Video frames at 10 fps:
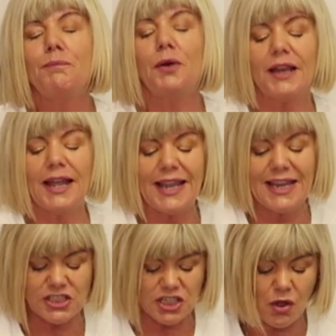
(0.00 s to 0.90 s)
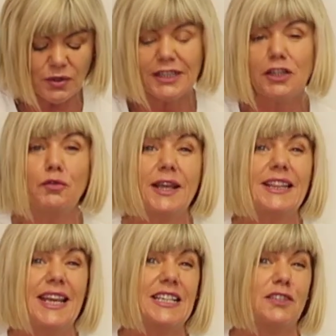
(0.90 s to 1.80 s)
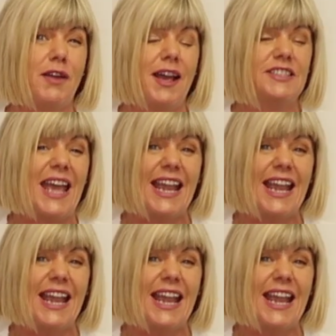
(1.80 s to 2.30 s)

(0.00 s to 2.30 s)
But like in total, the wreath is around